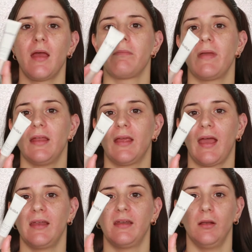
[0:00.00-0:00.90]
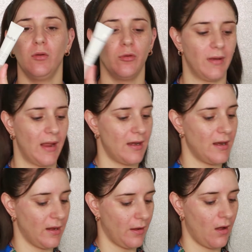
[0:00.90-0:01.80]
Medicate
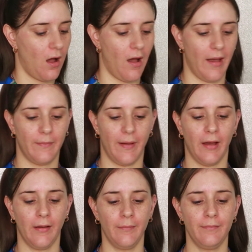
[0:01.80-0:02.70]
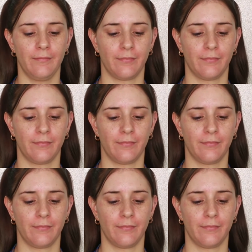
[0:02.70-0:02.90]
Illuminating Eye Balm.